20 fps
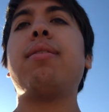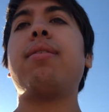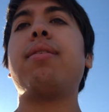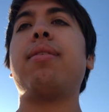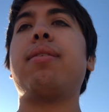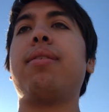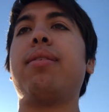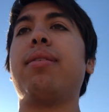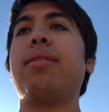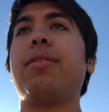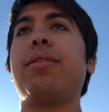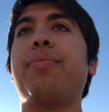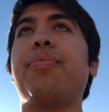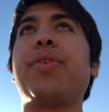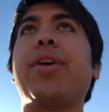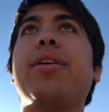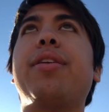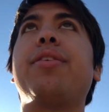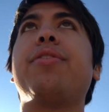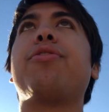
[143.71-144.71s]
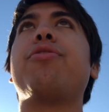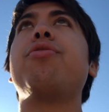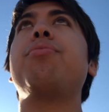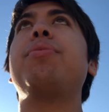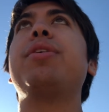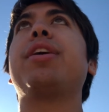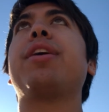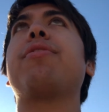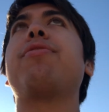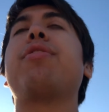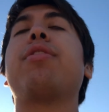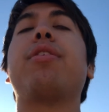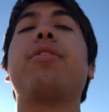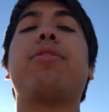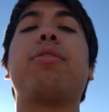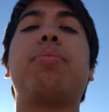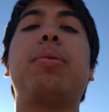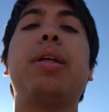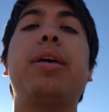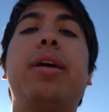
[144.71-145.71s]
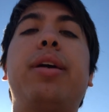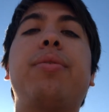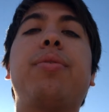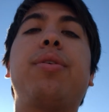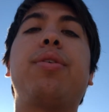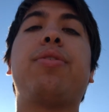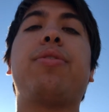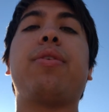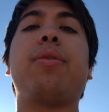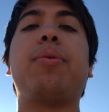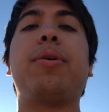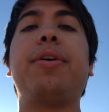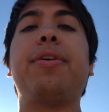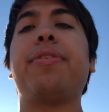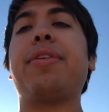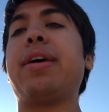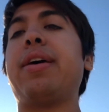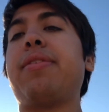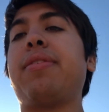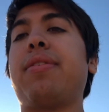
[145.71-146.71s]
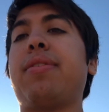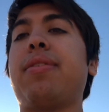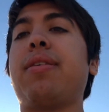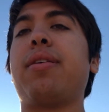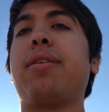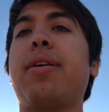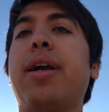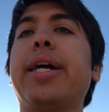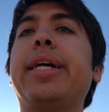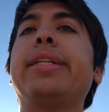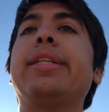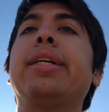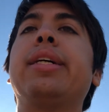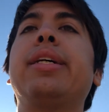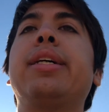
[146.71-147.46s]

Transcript: And assuming if you're also playing with someone else that has a stun, right?